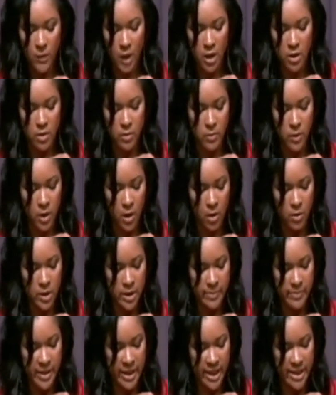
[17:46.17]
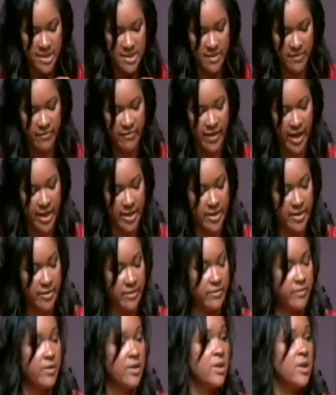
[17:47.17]
you will only be as
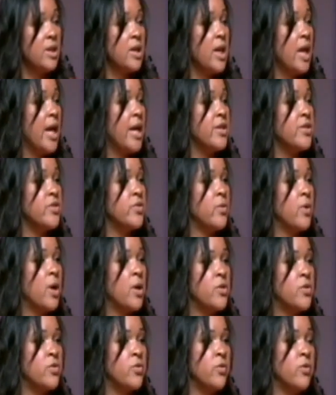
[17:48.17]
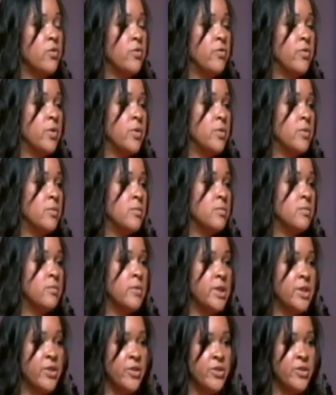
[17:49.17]
effective as you are truthful
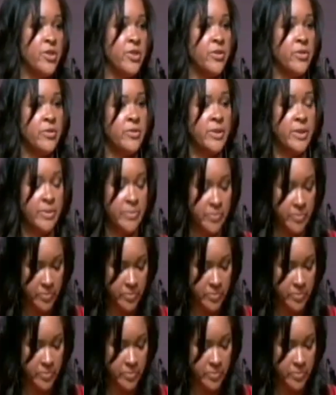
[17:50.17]
with your children.